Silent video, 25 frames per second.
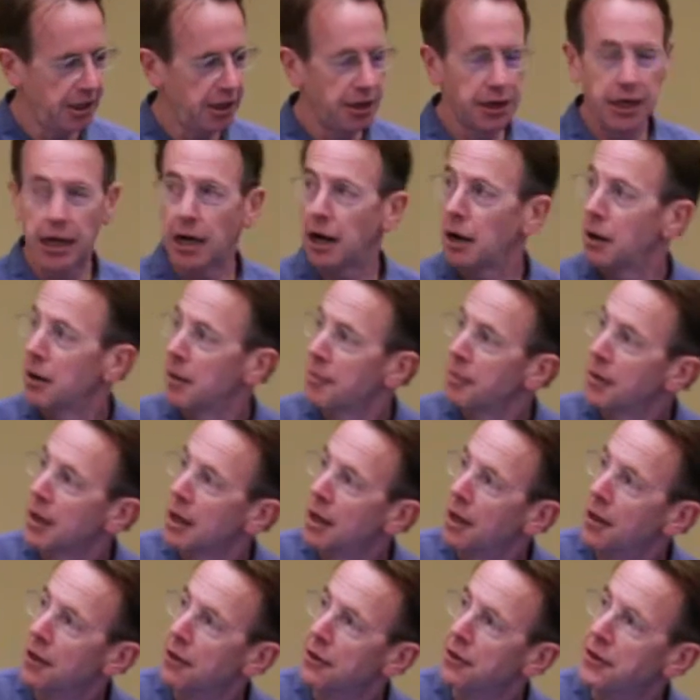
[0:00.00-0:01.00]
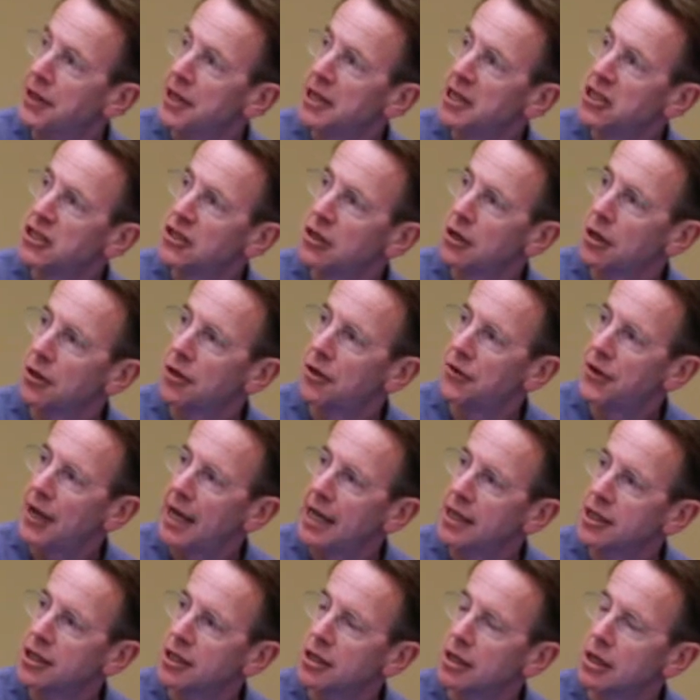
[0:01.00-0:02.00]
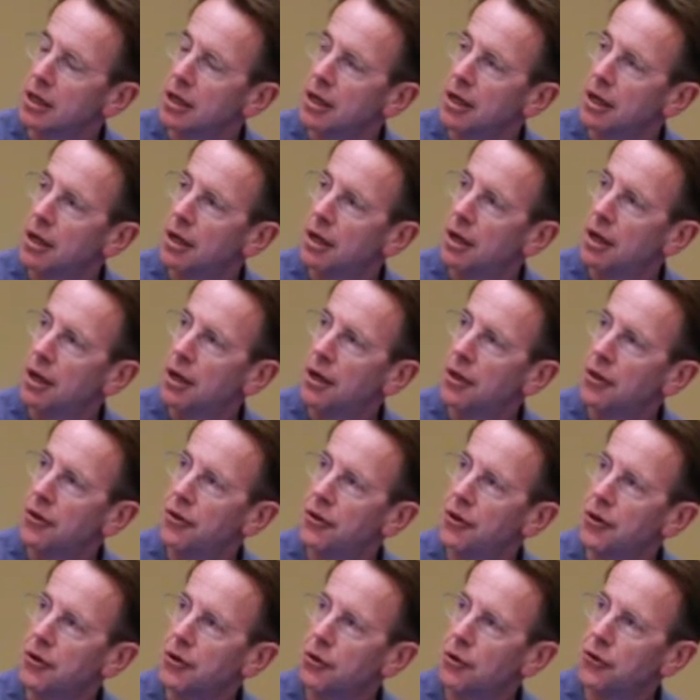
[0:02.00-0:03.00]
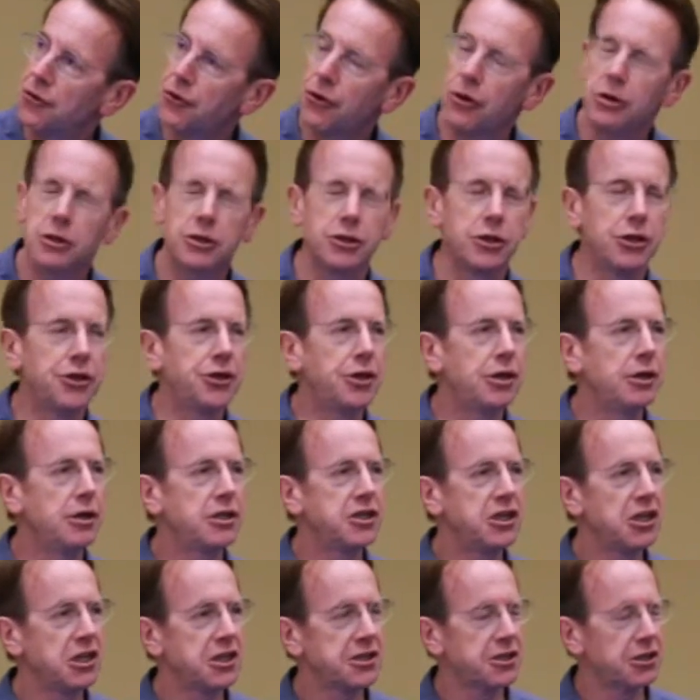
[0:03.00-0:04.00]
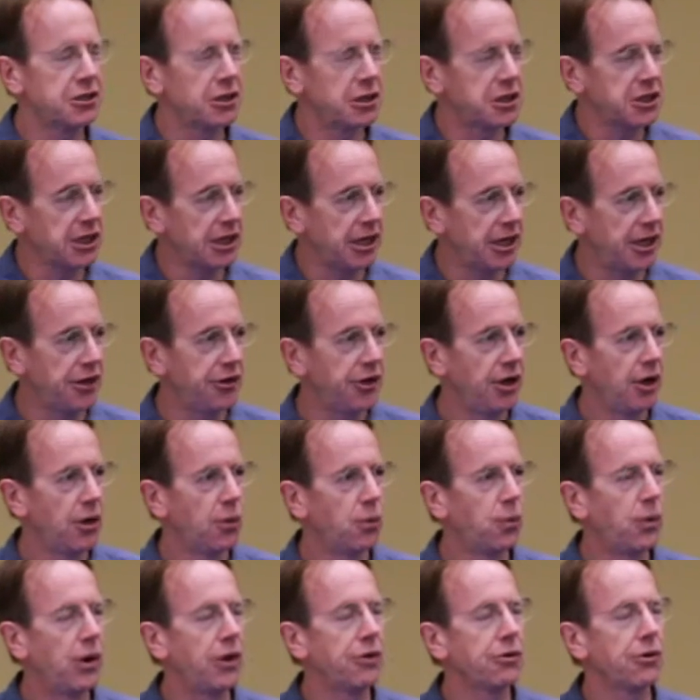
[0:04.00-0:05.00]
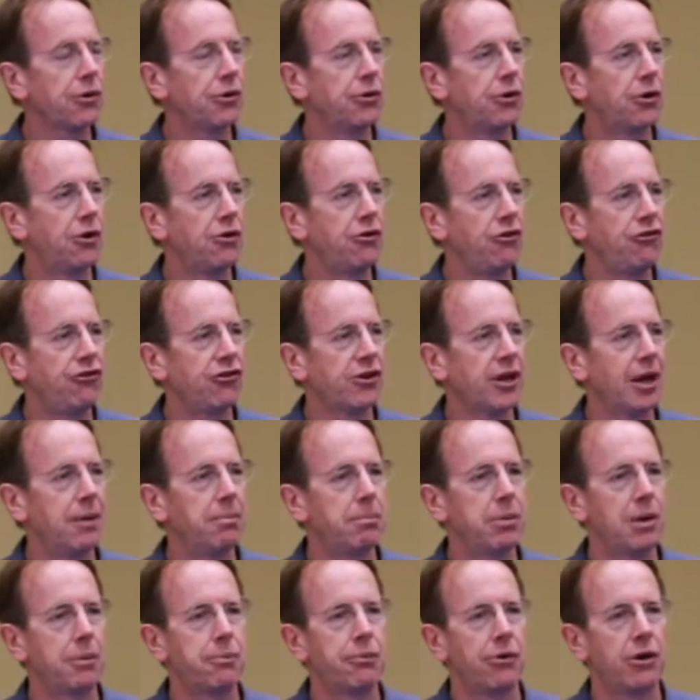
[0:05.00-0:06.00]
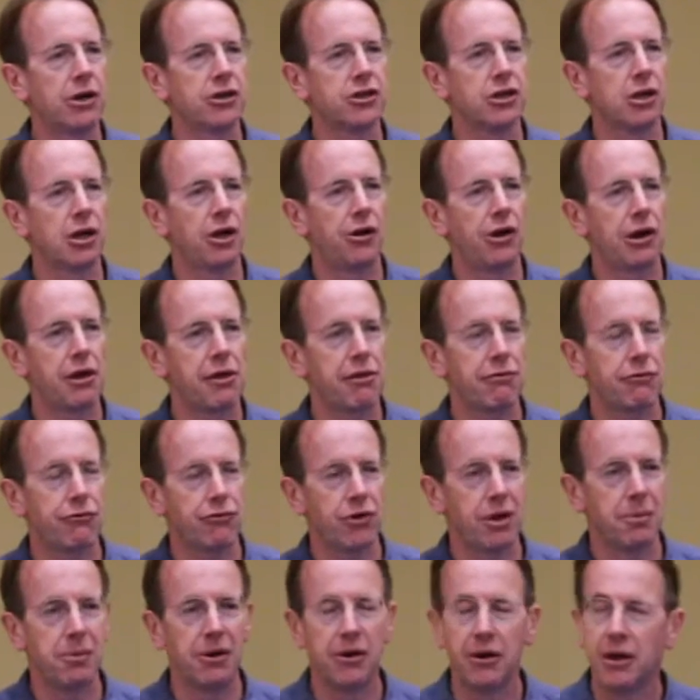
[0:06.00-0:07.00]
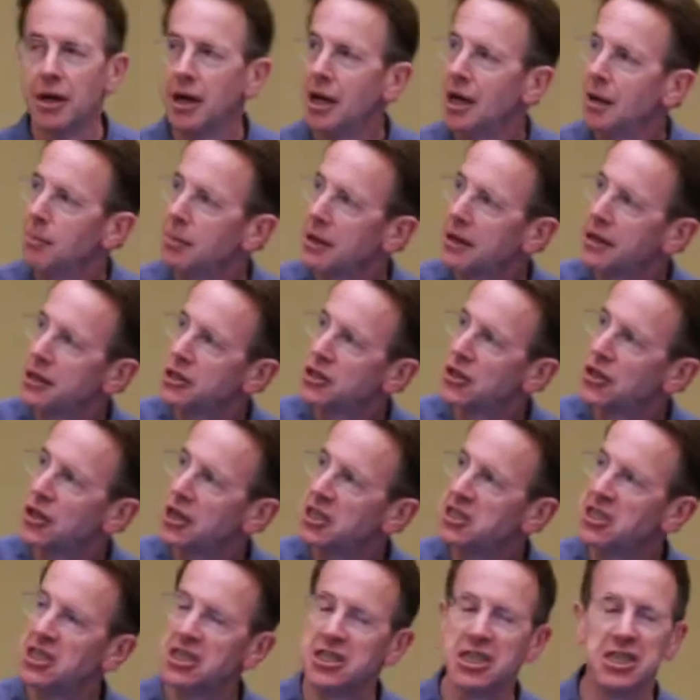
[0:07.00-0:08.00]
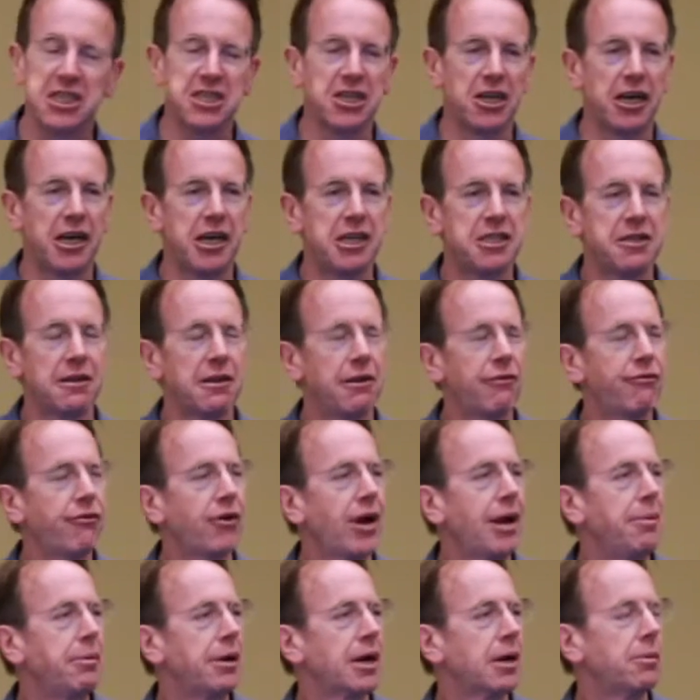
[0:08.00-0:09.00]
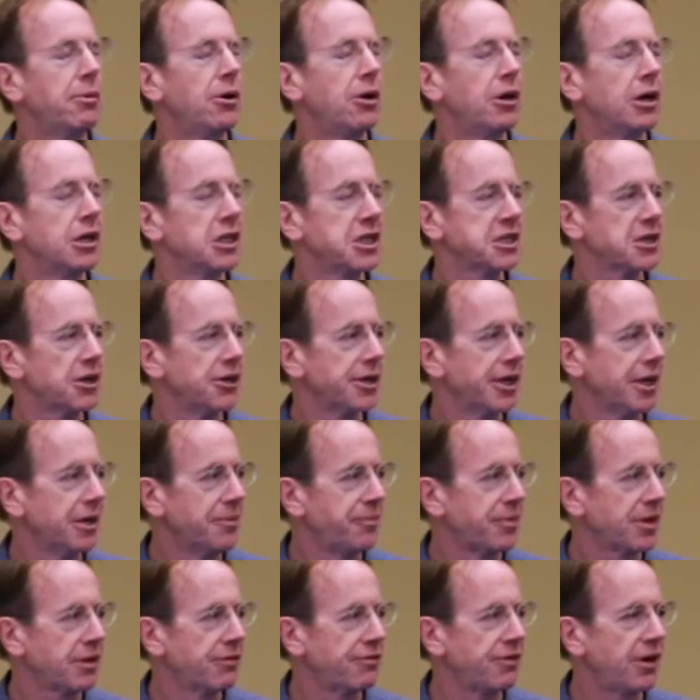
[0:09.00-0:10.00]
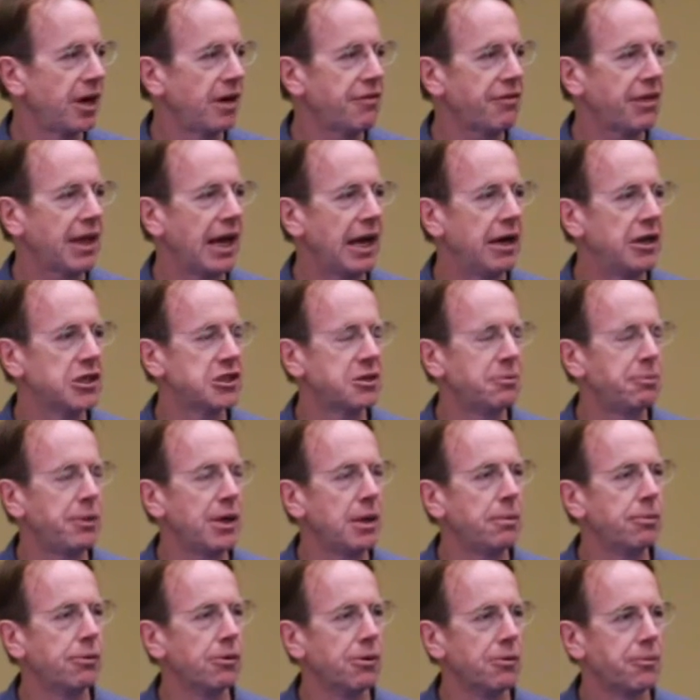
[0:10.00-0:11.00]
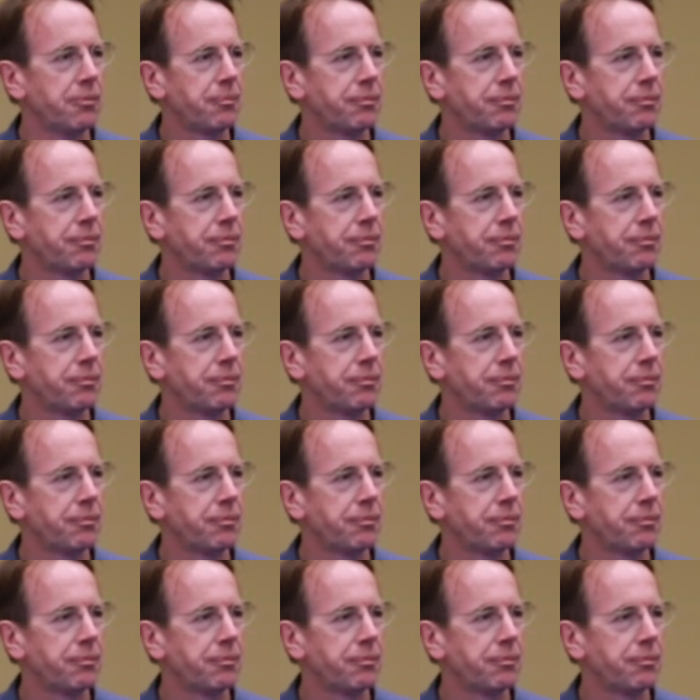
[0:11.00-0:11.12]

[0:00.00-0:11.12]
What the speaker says: Now, these are the data that your doctor uses to decide whether or not you should get blood pressure lowering treatment. Because this is the size of the Framingham Heart Study, 5,000 people.